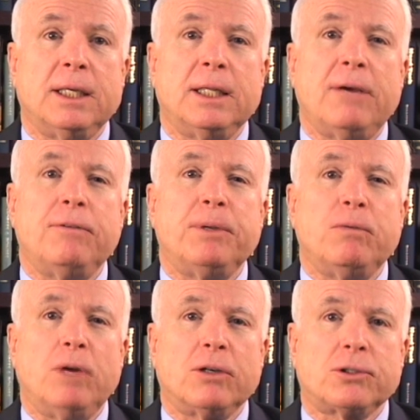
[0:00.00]
they would be
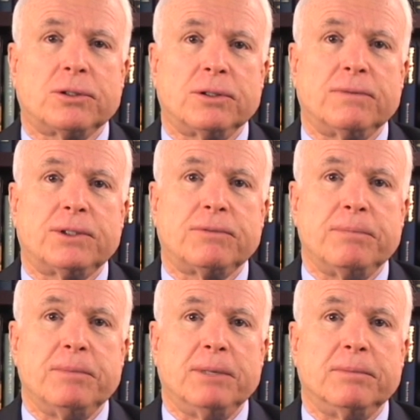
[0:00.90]
well served to
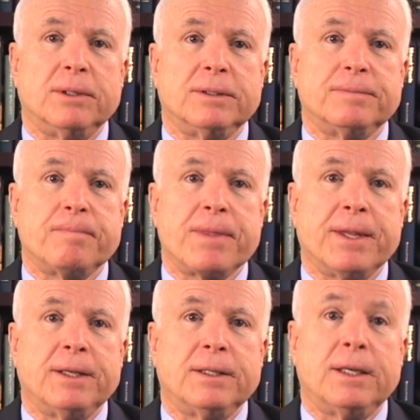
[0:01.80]
remember
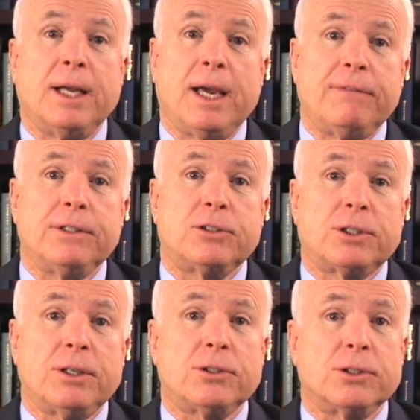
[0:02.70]
that average
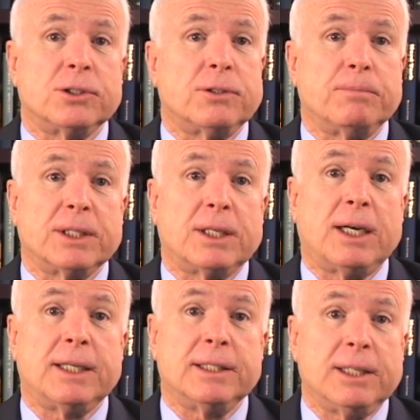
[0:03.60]
citizens have been
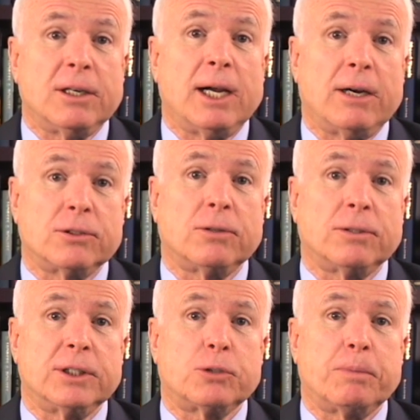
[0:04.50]
cutting their
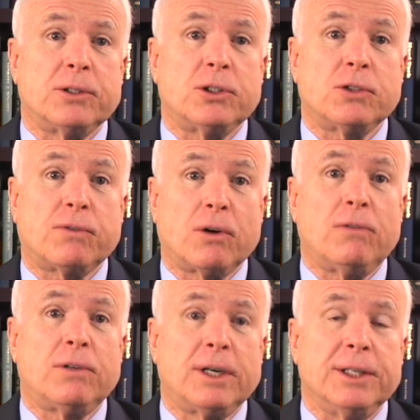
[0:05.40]
household expenses for
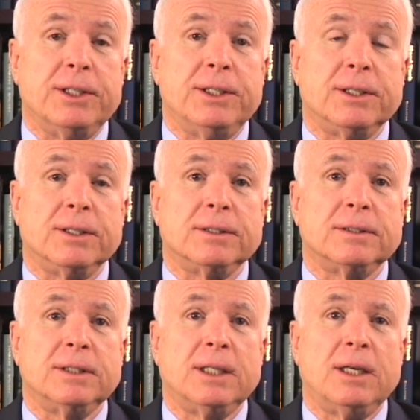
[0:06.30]
over a year
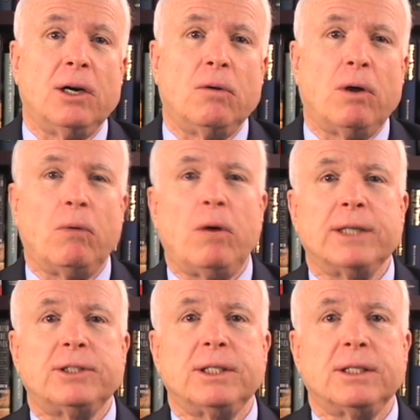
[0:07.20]
while
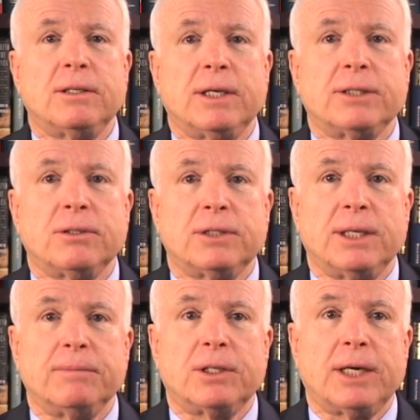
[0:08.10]
watching congressional
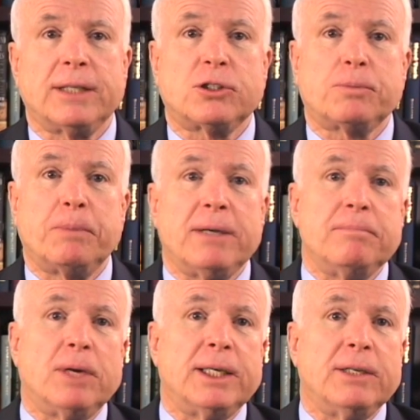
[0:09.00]
Democrats
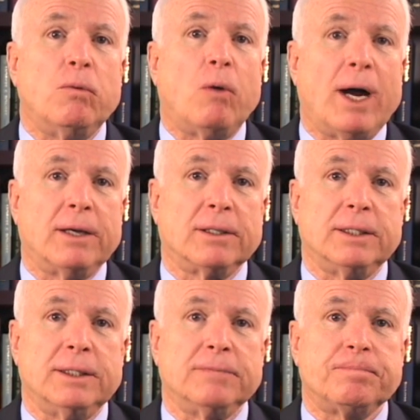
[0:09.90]
spend money
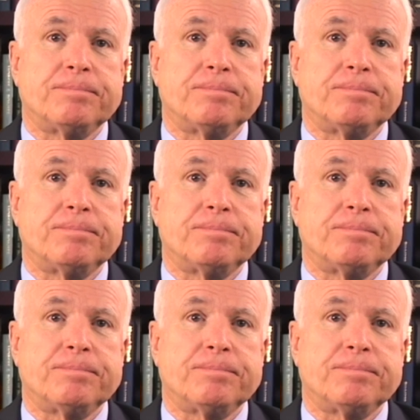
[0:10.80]
wildly.